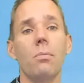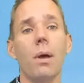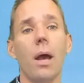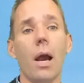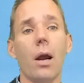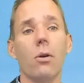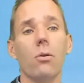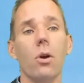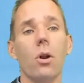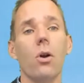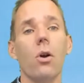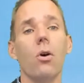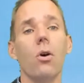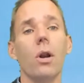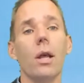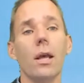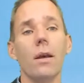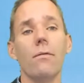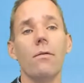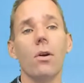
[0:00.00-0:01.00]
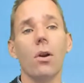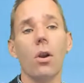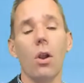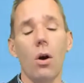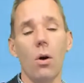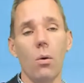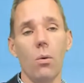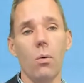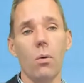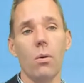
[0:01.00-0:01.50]
accurate or even
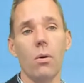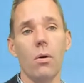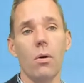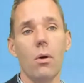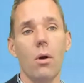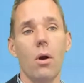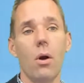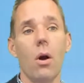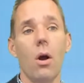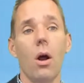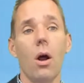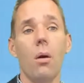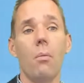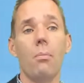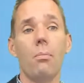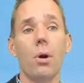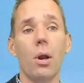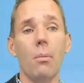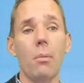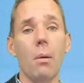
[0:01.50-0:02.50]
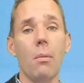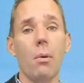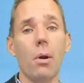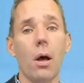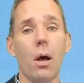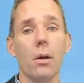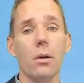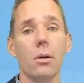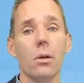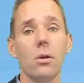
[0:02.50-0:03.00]
low. Premium
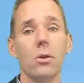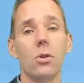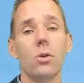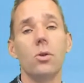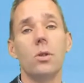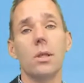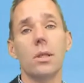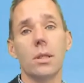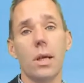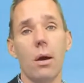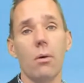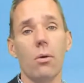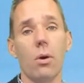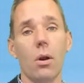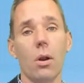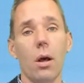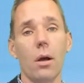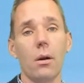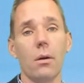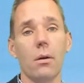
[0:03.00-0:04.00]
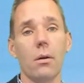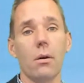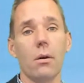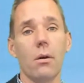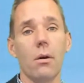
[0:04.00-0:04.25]
lot to discounted lot.